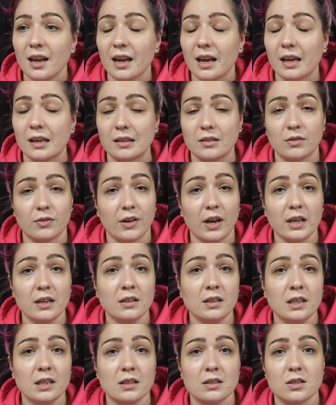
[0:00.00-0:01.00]
And
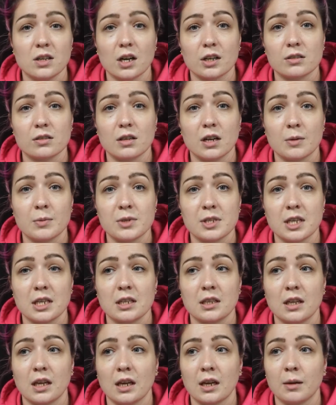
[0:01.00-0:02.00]
finally the doctor comes
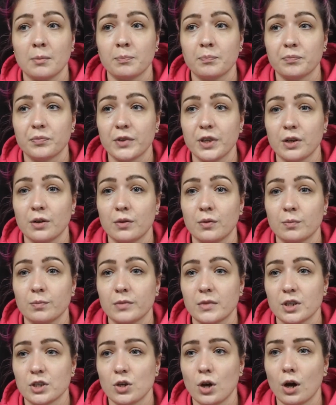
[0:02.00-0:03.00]
in,
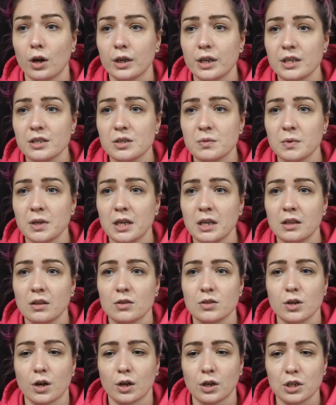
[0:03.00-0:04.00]
they're talking to me,
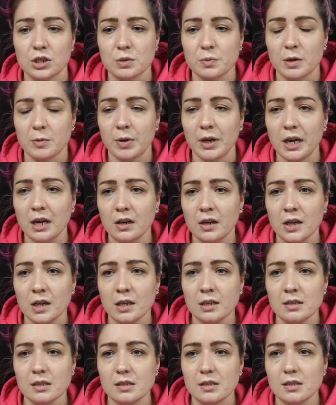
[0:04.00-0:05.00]
they're talking to my
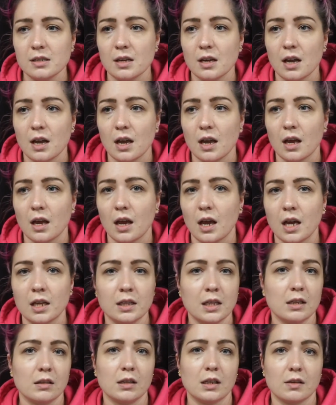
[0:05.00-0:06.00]
parents, and
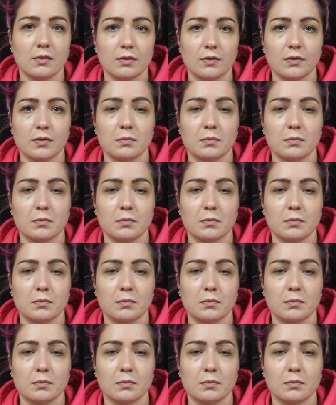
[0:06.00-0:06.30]
they leave.